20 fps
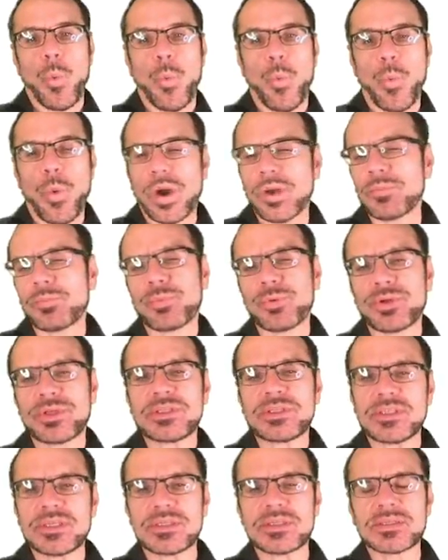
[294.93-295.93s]

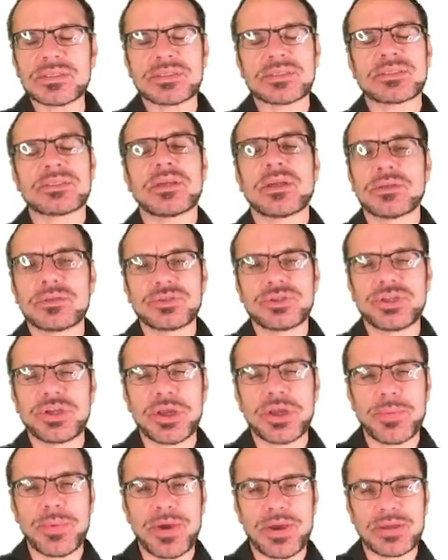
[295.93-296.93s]
1.6
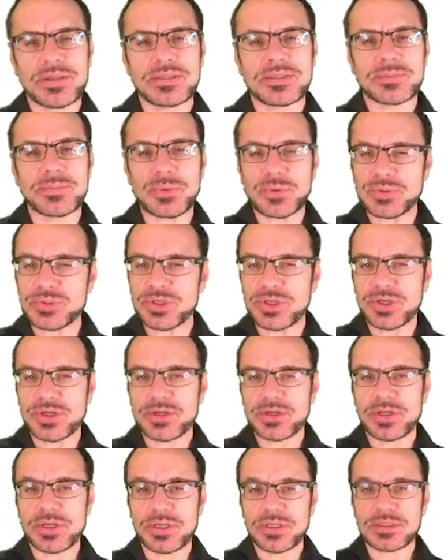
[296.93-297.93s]
gigabytes per
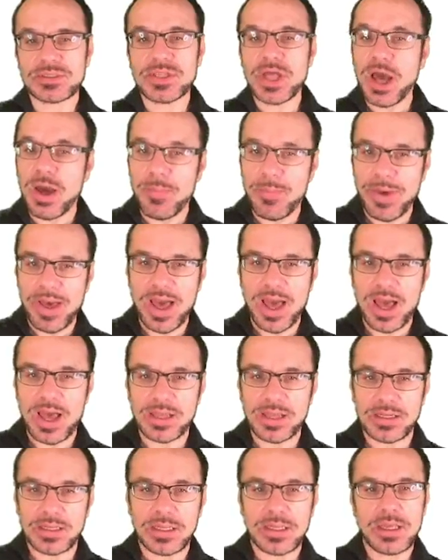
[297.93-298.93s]
second is not
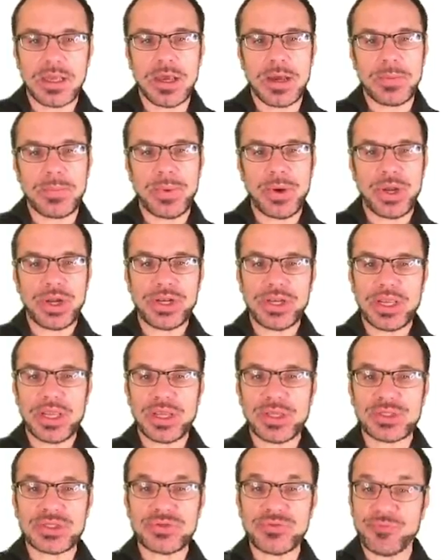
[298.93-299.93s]
bad, but
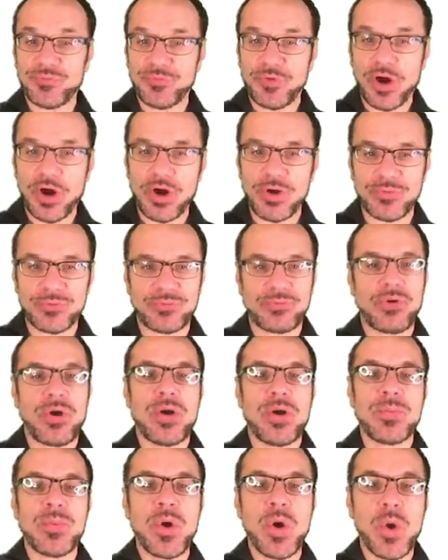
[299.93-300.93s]
it's far
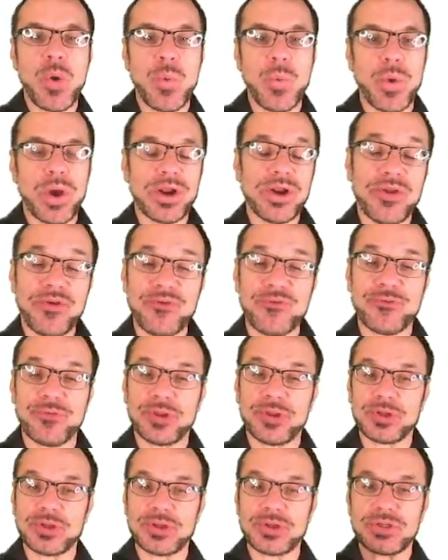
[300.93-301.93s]
from what
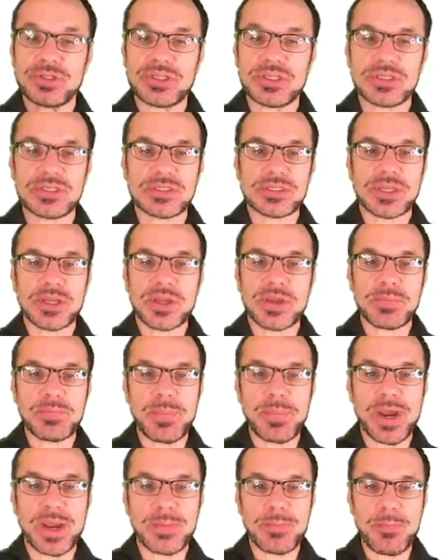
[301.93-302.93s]
even the disk in
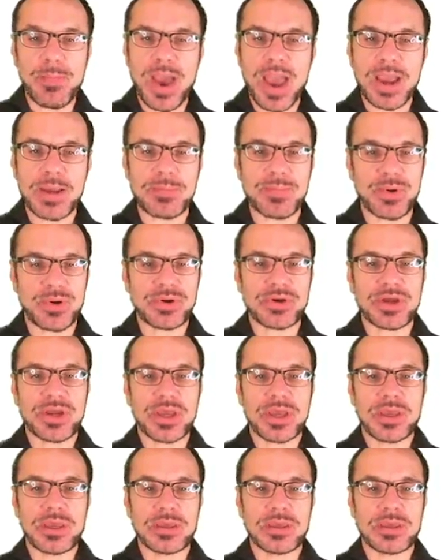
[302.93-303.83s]
my MacBook